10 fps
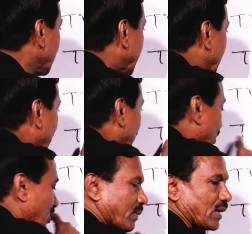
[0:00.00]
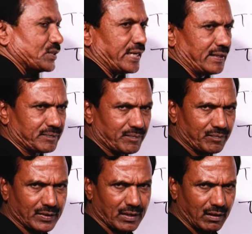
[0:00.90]
F1 progeny,
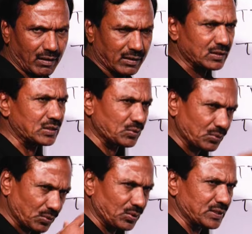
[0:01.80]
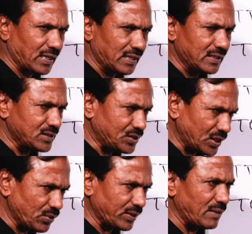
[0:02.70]
or to know the
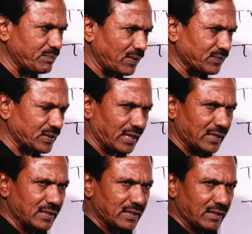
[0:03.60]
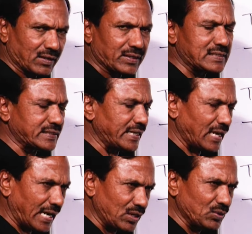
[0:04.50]
genotype of the, or you can say,
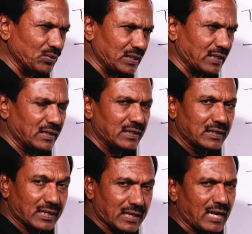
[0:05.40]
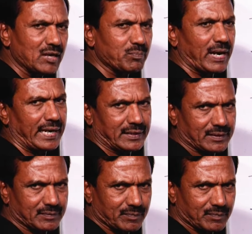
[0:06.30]
unknown tall plant.